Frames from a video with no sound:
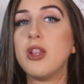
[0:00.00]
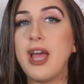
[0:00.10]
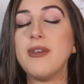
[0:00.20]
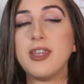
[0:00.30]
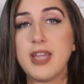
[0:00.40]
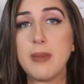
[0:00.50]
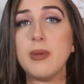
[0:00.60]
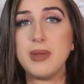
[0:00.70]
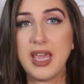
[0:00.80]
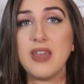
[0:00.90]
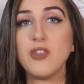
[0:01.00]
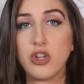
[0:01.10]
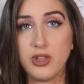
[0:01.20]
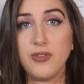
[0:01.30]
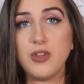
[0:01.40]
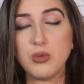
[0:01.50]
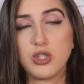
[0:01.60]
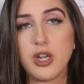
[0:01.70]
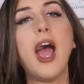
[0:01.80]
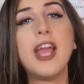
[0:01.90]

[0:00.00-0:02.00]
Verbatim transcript: allow that type of behavior in the future.